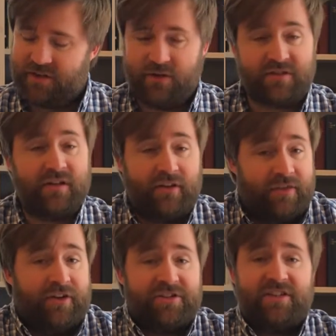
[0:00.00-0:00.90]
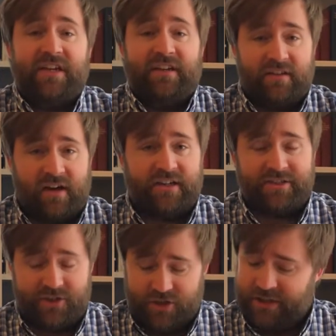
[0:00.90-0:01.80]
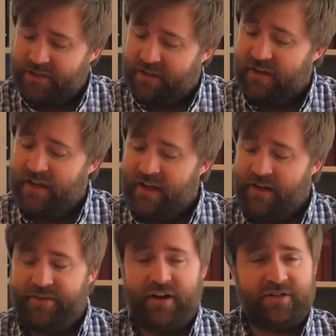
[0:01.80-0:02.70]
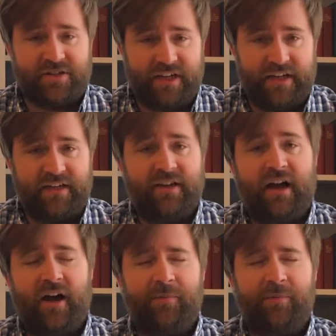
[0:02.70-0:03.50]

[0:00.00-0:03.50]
So it's their sin. God is judging their sin.